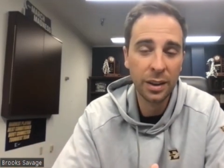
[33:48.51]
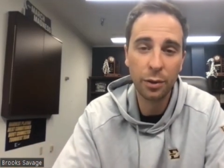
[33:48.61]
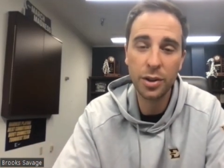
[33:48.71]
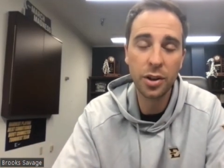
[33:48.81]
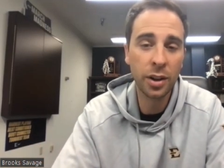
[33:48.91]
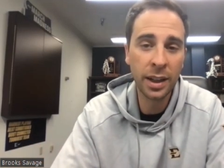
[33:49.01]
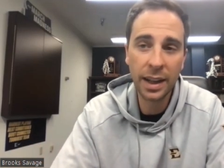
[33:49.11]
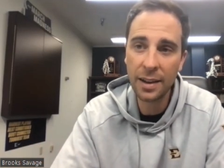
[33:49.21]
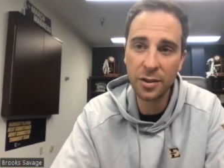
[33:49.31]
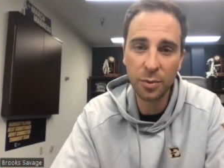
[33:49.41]
The returning
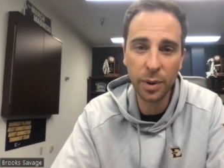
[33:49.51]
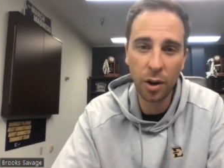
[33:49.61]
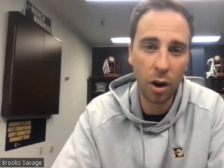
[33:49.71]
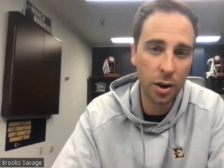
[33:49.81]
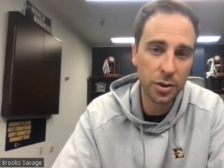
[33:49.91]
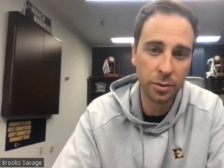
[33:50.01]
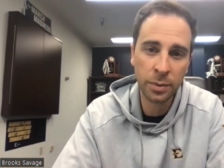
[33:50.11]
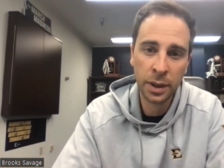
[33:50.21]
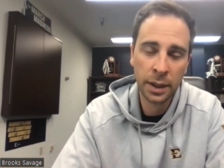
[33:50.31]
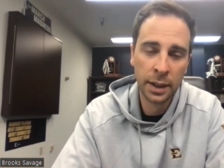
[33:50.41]
guys have been awesome.